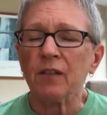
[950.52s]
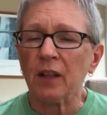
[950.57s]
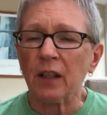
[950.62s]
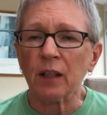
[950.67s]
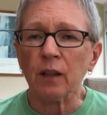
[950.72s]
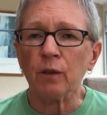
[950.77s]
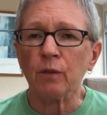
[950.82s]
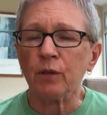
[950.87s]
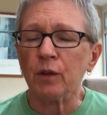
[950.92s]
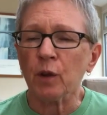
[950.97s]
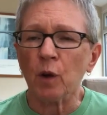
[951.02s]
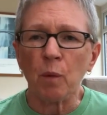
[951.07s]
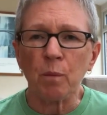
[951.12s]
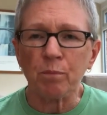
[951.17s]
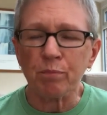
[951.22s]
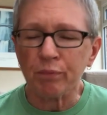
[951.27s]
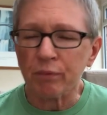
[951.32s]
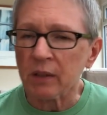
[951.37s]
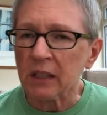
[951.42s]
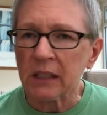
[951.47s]
Thank you for your
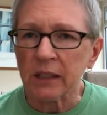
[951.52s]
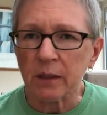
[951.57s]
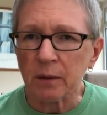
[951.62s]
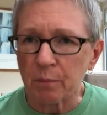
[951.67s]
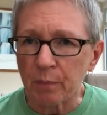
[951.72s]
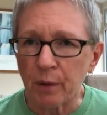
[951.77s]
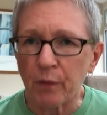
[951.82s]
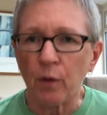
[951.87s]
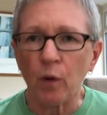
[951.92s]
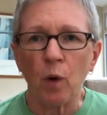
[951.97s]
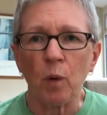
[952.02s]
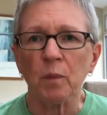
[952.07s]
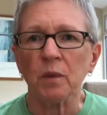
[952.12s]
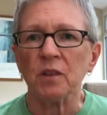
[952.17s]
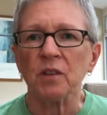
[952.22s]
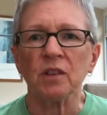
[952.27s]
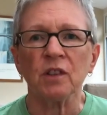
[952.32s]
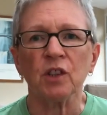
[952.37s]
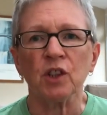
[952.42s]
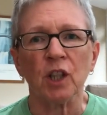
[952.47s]
brilliant
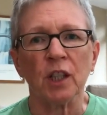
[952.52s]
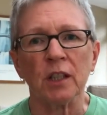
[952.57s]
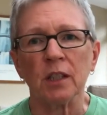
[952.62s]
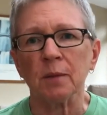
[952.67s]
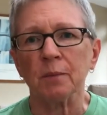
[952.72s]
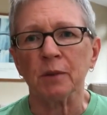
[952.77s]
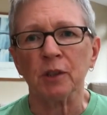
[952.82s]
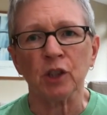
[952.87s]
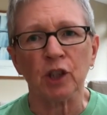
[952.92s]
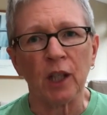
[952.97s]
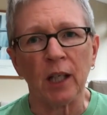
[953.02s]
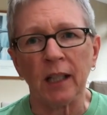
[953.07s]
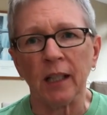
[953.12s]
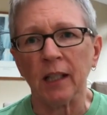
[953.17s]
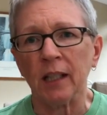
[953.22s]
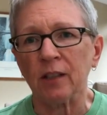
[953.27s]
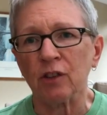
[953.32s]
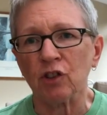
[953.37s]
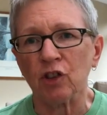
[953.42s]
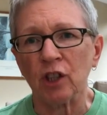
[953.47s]
performance in Gentleman Jack
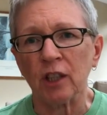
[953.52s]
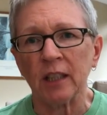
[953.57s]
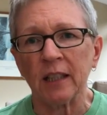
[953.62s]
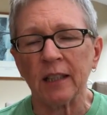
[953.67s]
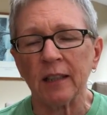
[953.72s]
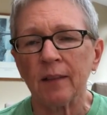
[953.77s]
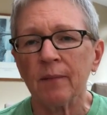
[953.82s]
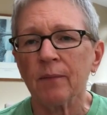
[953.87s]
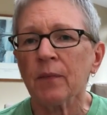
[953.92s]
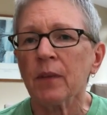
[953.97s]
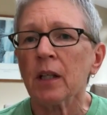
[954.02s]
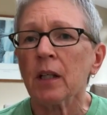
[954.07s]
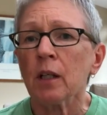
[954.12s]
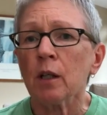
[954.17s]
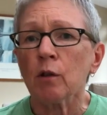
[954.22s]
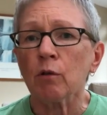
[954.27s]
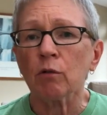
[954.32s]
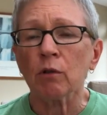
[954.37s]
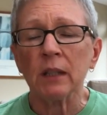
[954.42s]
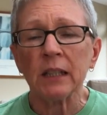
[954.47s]
last year.
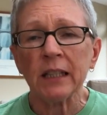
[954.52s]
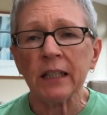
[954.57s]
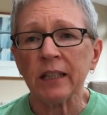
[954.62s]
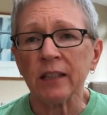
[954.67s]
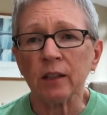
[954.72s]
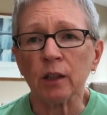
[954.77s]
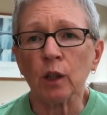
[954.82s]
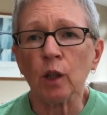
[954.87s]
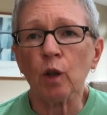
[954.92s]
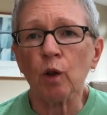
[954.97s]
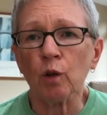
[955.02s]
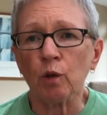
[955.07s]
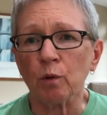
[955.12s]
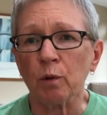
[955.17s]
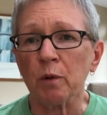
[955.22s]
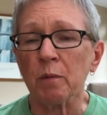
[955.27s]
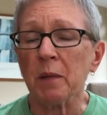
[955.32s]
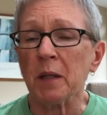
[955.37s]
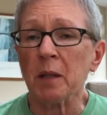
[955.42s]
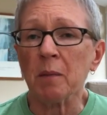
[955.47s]
Really hit a chord
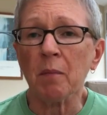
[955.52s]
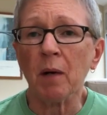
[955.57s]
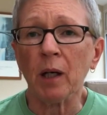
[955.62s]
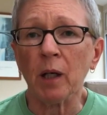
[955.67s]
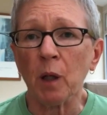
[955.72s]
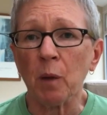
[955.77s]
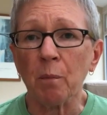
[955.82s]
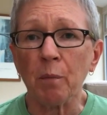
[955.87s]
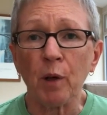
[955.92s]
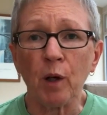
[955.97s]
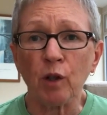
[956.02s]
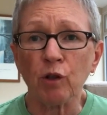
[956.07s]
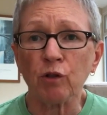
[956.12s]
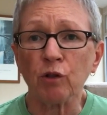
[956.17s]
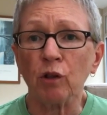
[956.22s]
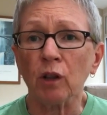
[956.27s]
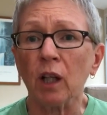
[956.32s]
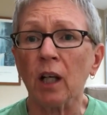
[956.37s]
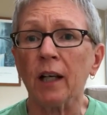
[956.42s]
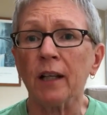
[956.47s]
with me in my own
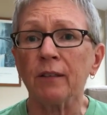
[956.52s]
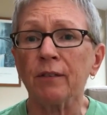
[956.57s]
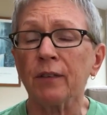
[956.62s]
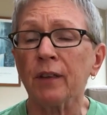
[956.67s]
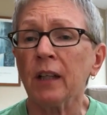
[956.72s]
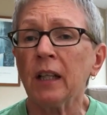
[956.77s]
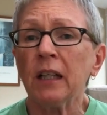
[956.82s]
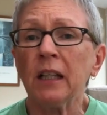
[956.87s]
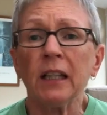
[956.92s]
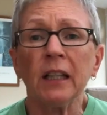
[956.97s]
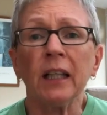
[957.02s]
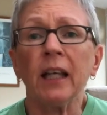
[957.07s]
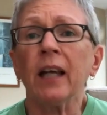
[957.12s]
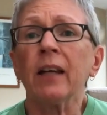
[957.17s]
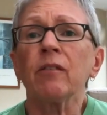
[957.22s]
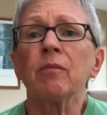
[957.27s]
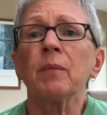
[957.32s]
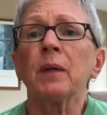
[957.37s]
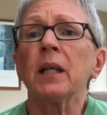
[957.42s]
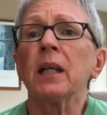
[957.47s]
personal life and
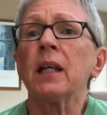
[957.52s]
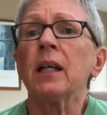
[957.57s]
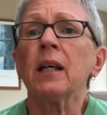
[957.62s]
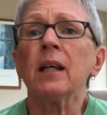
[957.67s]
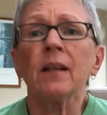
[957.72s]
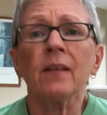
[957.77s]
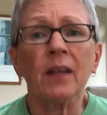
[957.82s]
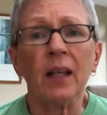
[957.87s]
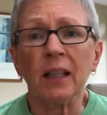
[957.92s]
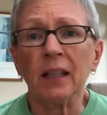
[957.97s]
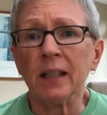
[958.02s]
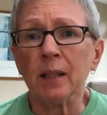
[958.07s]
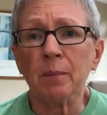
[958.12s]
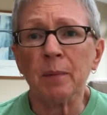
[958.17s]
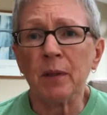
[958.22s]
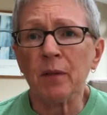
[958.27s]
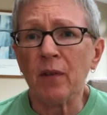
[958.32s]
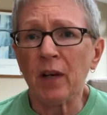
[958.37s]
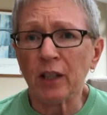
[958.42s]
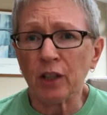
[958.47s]
gave me that little
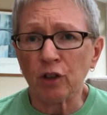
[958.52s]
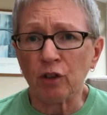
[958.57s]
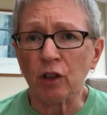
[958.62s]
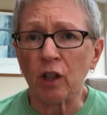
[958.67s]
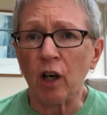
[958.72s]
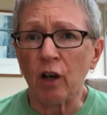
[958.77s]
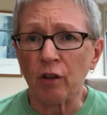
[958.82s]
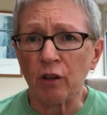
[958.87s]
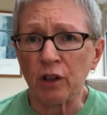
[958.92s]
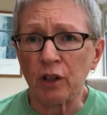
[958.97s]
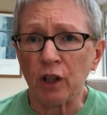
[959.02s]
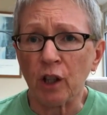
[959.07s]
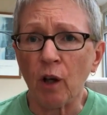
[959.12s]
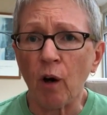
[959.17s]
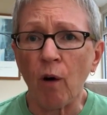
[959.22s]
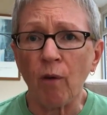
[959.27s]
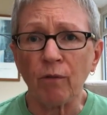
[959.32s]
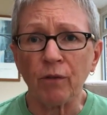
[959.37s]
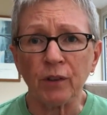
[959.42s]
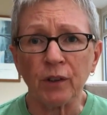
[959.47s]
bit of extra courage and
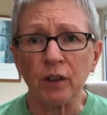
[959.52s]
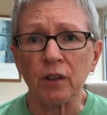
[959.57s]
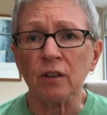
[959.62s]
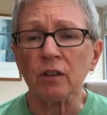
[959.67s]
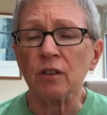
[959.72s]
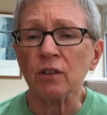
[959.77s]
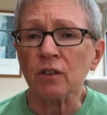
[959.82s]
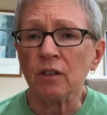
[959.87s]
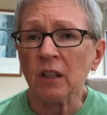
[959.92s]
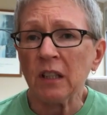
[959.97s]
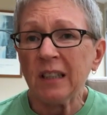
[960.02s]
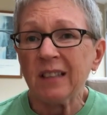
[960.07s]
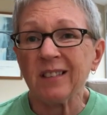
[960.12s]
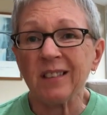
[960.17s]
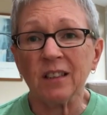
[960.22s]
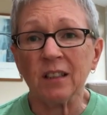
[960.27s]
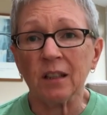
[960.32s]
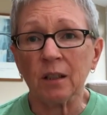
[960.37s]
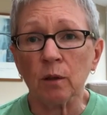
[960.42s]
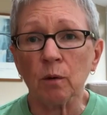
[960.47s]
confidence
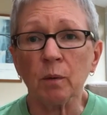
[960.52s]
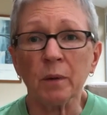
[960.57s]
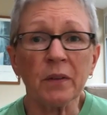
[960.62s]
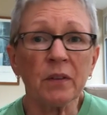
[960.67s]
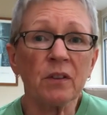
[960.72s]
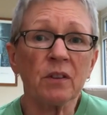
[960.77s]
to deal with